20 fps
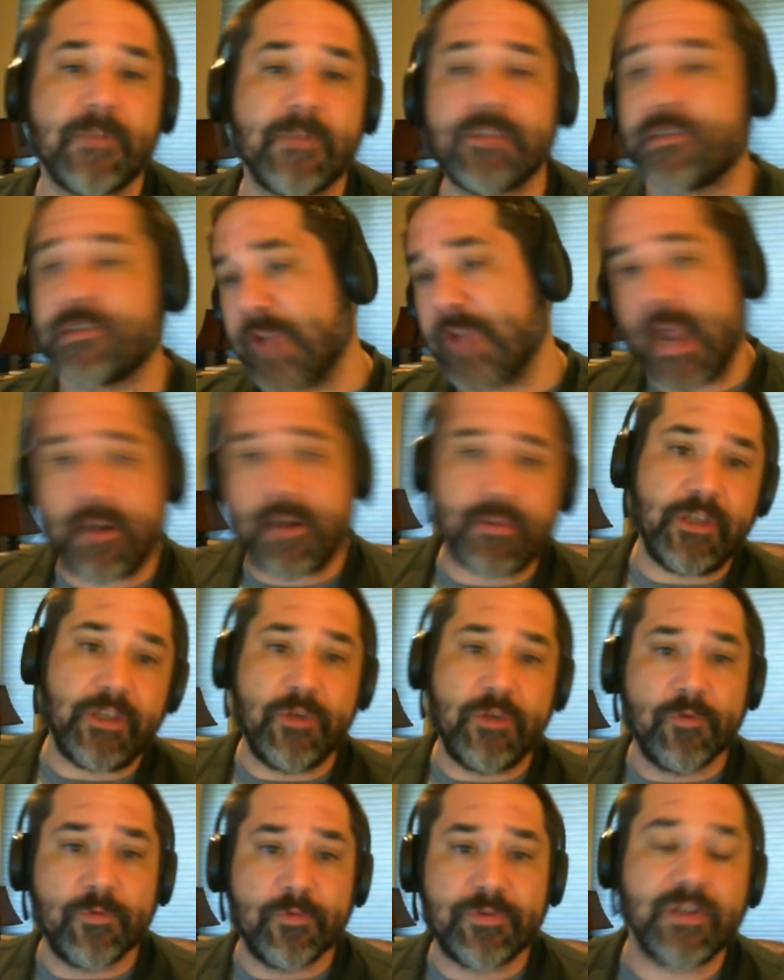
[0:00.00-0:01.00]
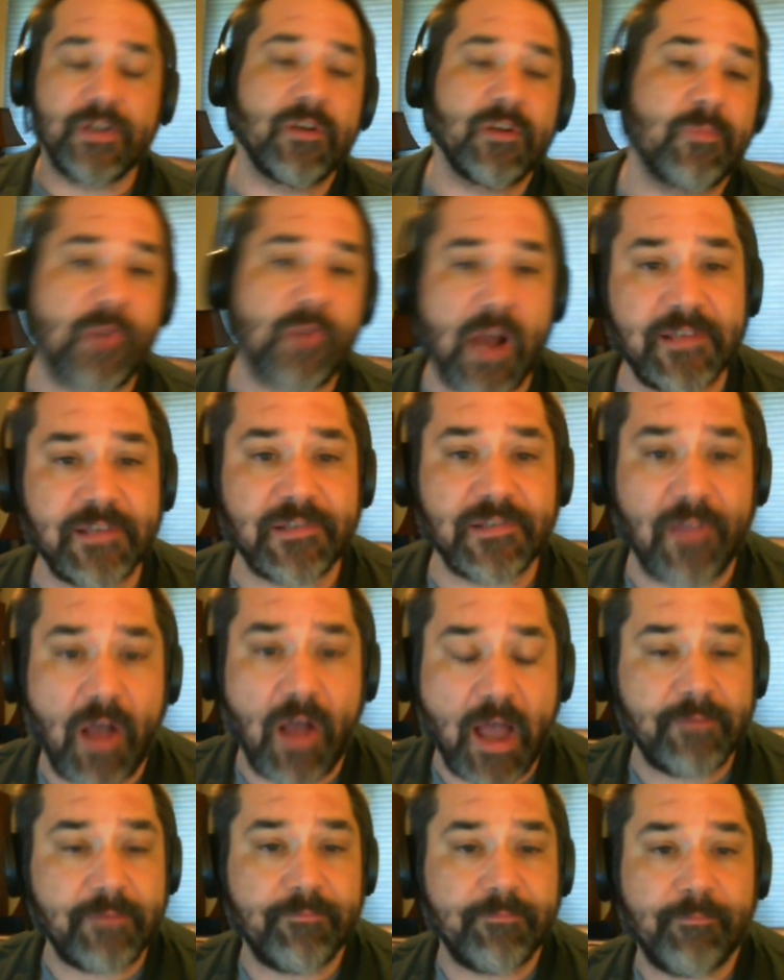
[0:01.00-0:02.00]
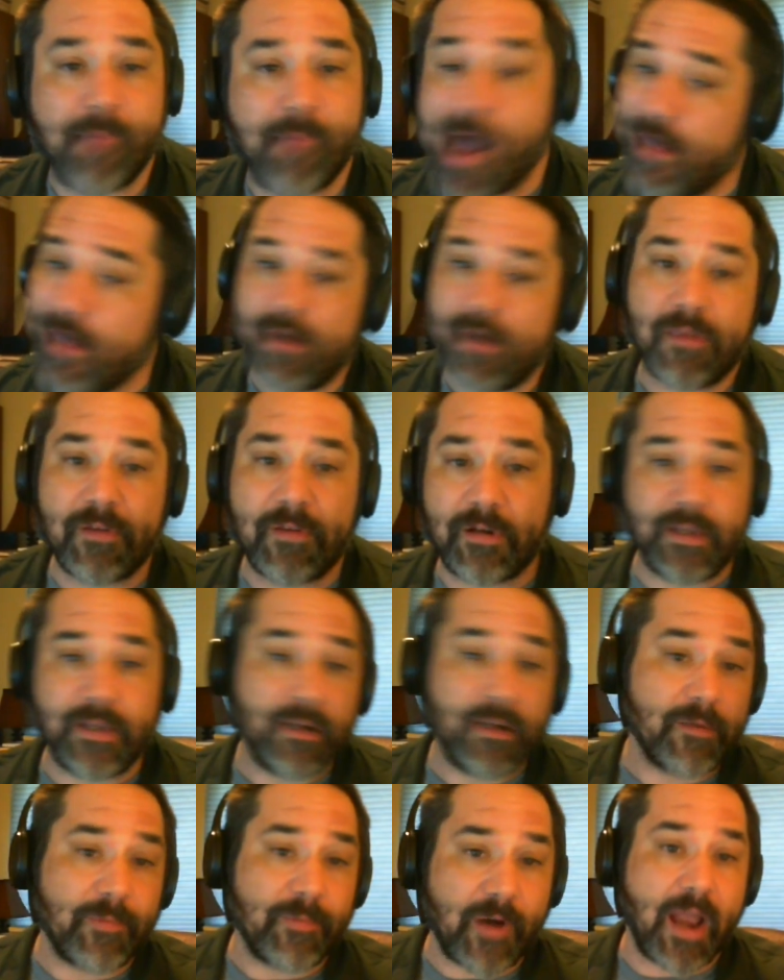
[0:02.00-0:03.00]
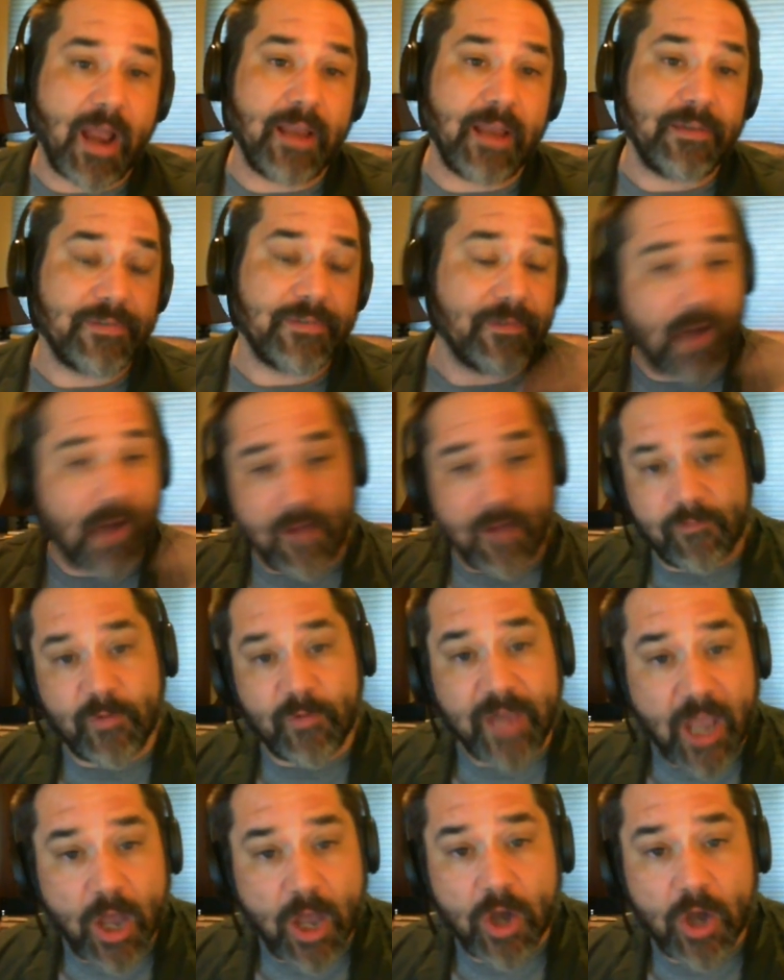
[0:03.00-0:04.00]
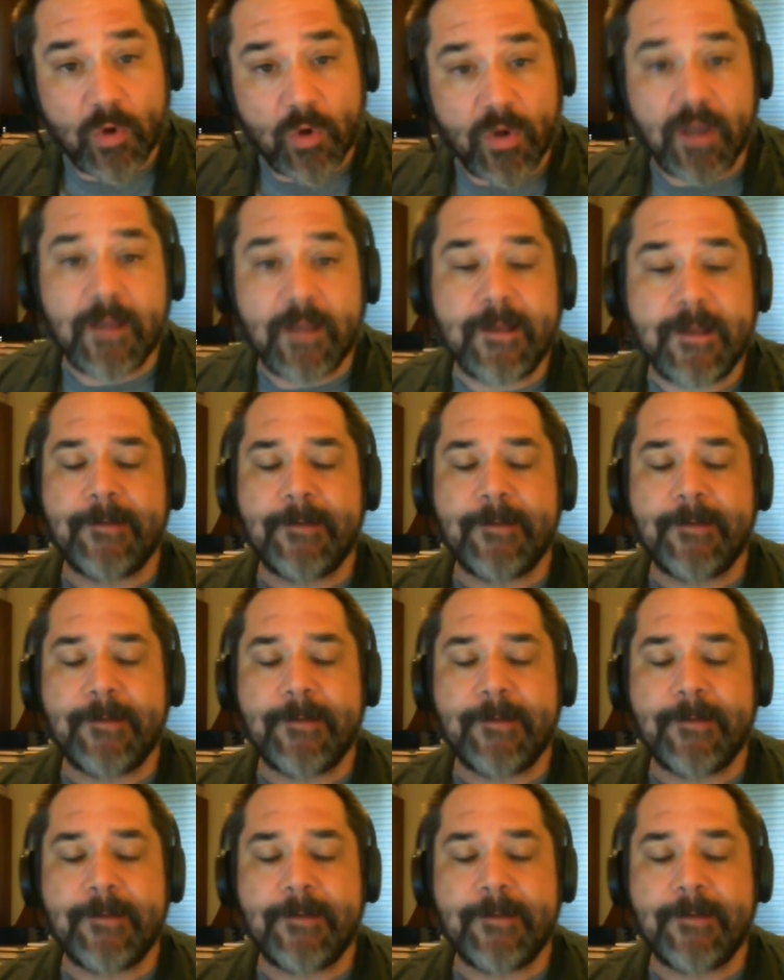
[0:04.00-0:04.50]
Let's go down to the used Enterprise lot and buy another Enterprise, and off we go.